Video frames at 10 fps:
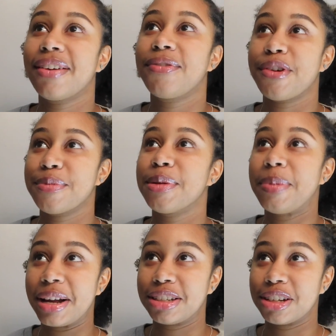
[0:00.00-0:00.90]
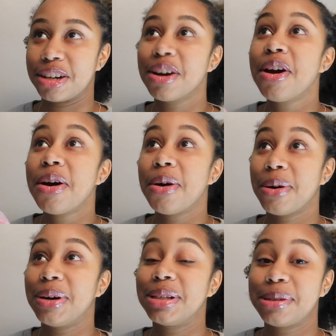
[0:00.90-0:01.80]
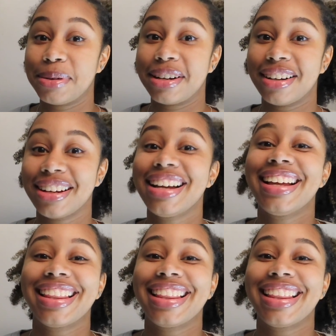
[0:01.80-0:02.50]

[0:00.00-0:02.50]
from the picture on Twitter.